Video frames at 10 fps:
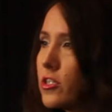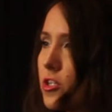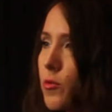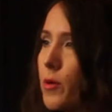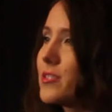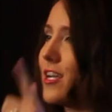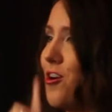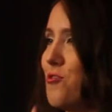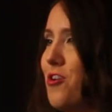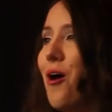to do, it was like,
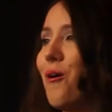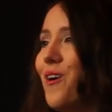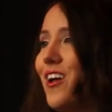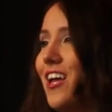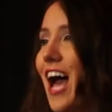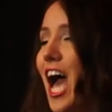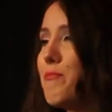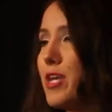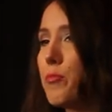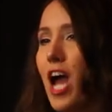oh no, I
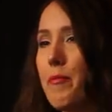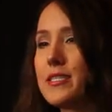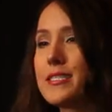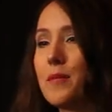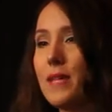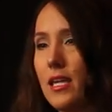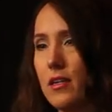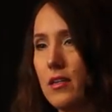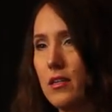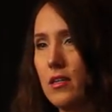made a promise to me.
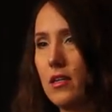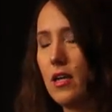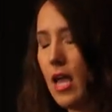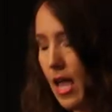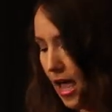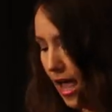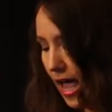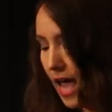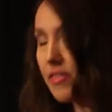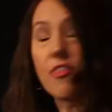
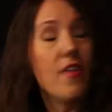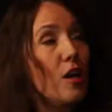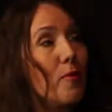And the thing